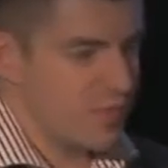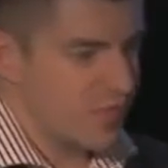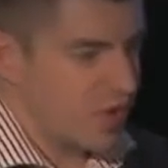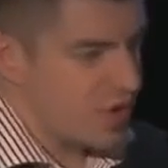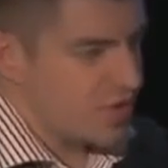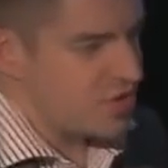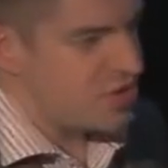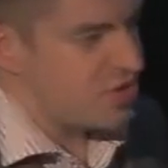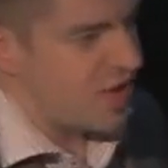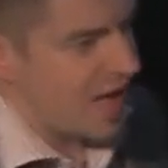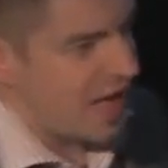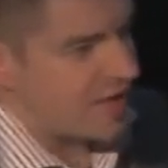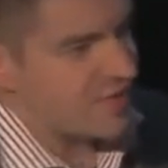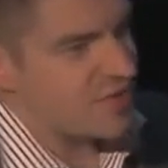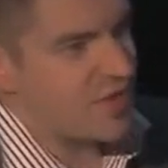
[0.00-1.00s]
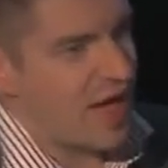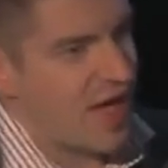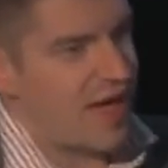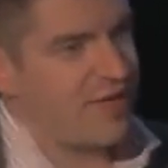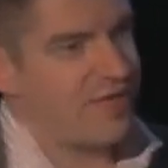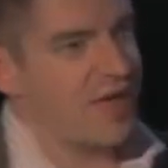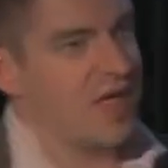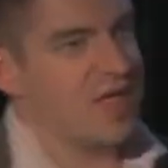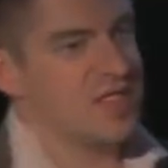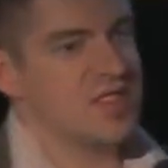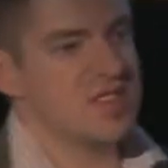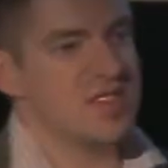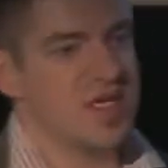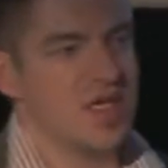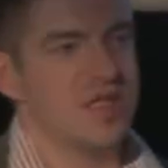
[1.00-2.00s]
approach, you have to have a
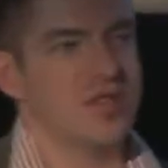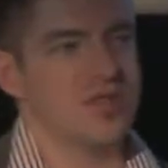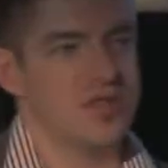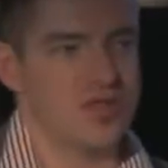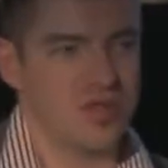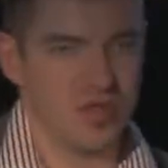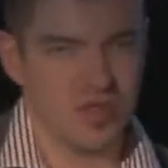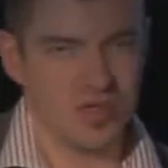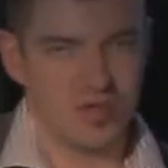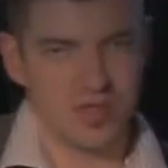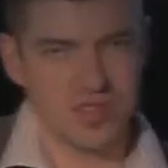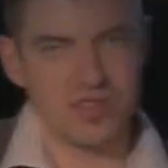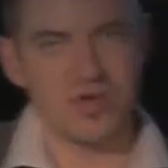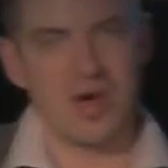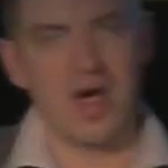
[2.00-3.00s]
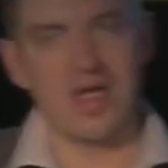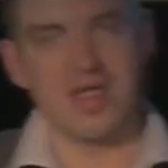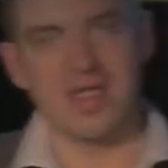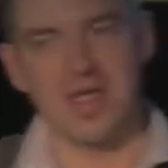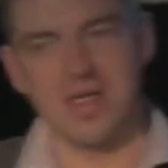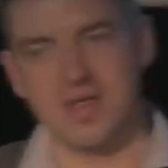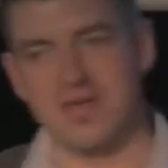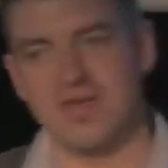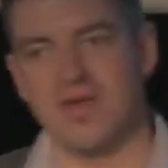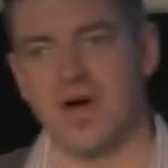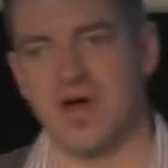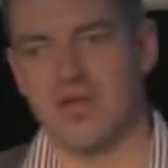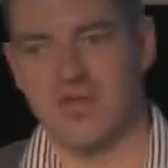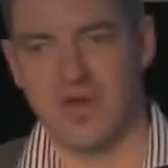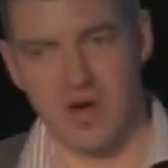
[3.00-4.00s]
signature in order to
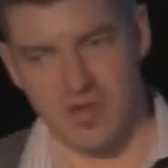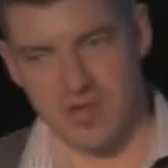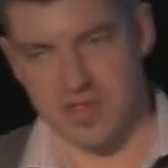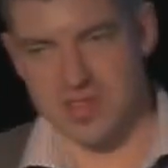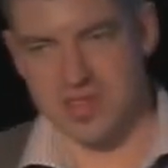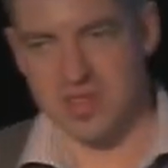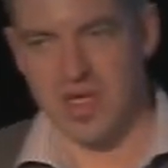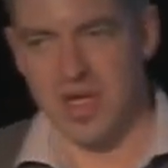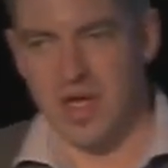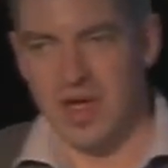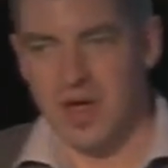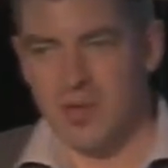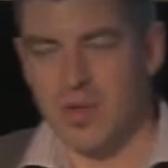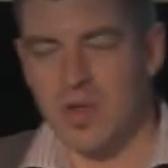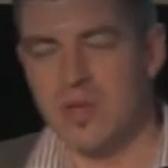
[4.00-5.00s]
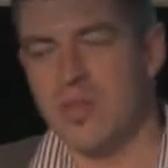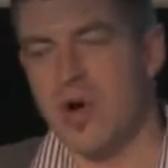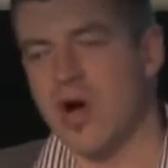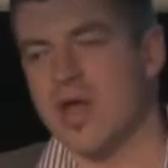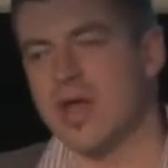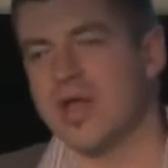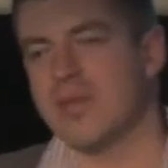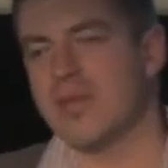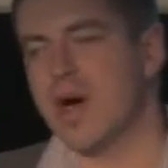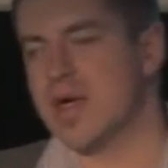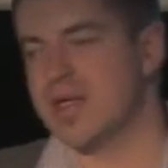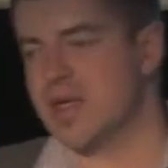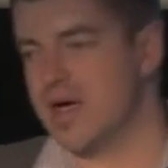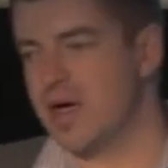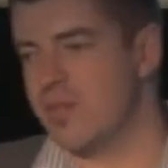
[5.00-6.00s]
identify a virus. Well, marketing
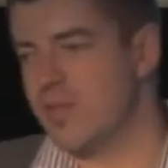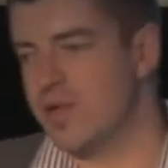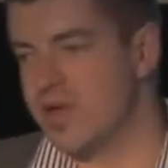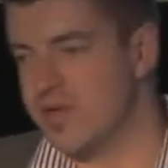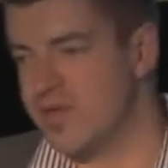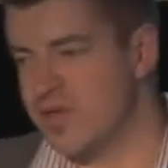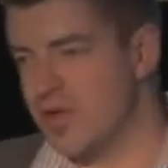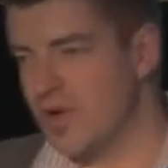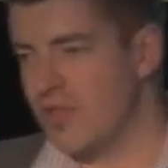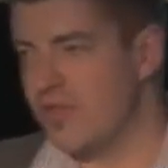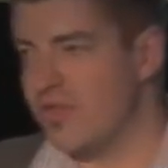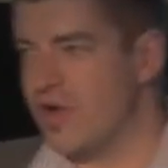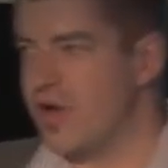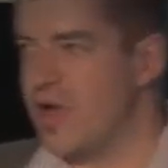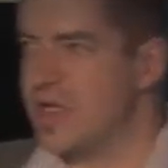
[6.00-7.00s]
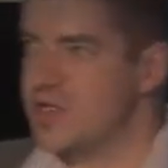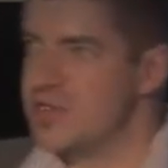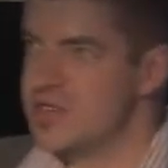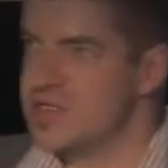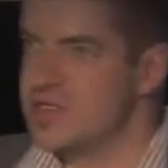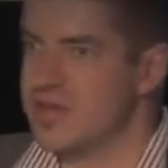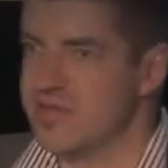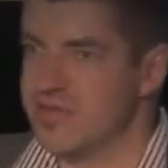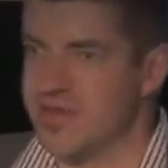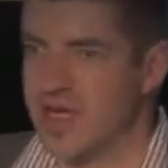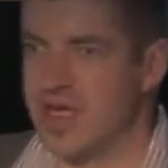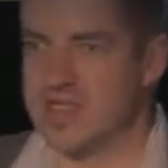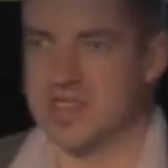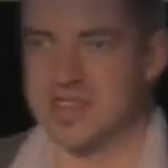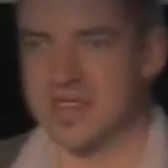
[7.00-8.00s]
might come with, very interesting
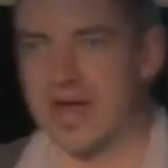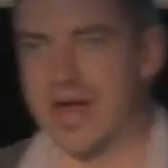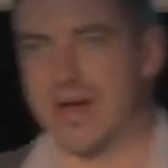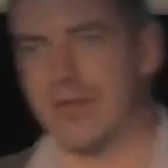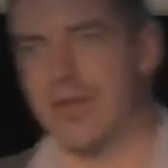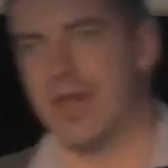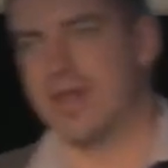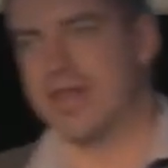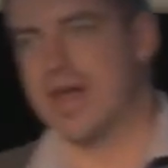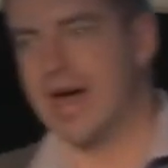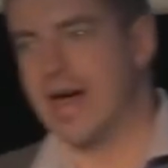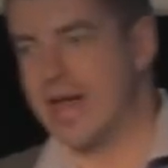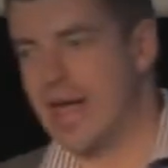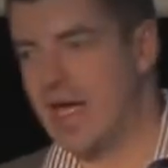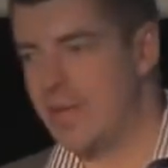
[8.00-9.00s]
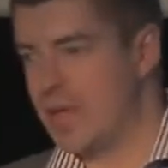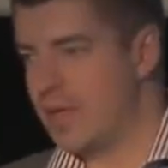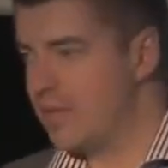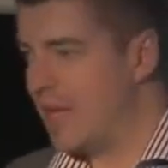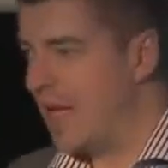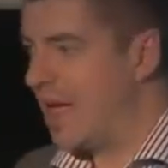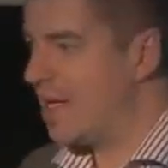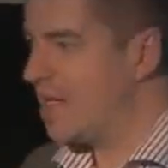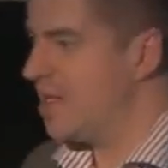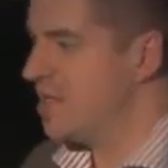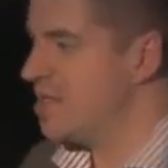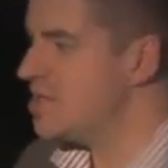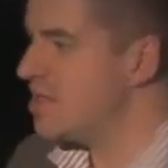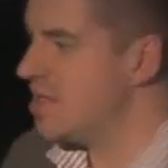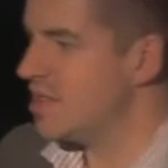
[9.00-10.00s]
phrases like, well, dynamic
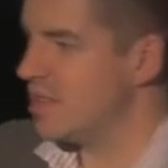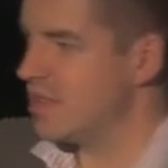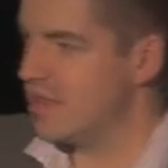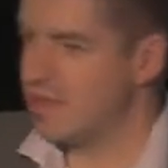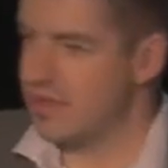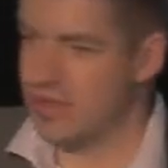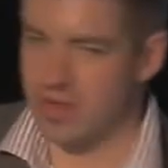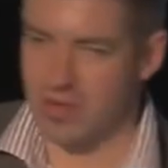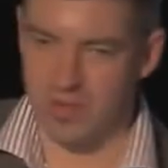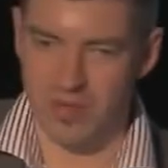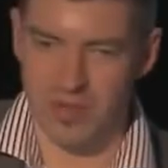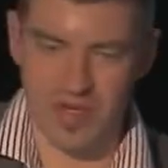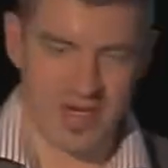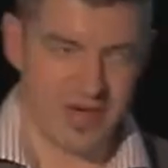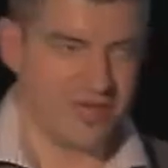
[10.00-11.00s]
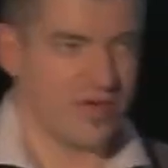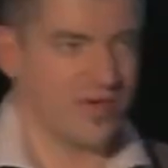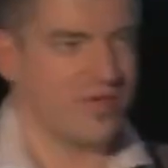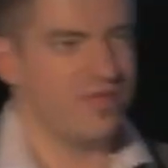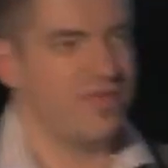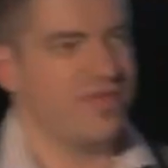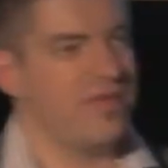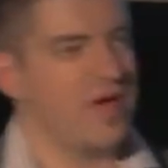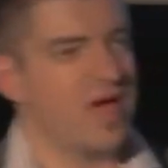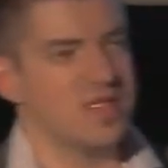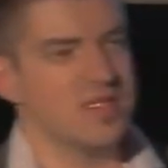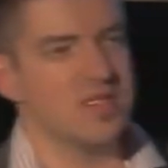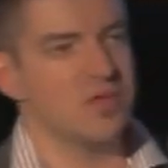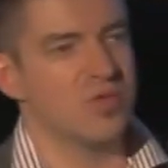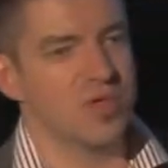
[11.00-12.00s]
blacklisting, whatever
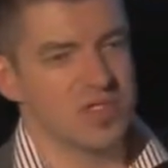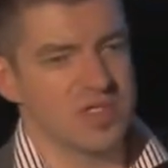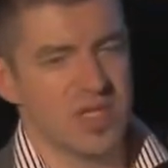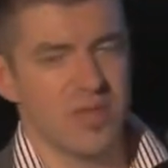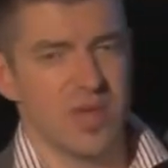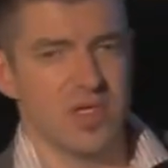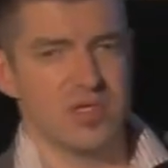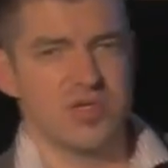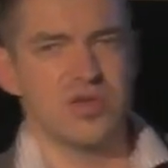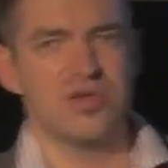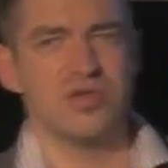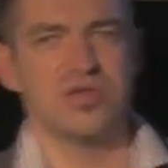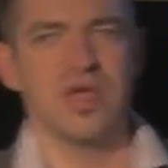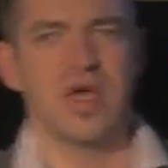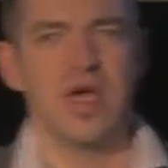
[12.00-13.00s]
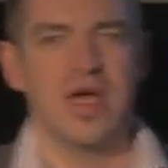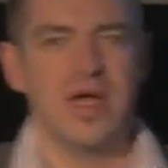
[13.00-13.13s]
fancy words they may choose.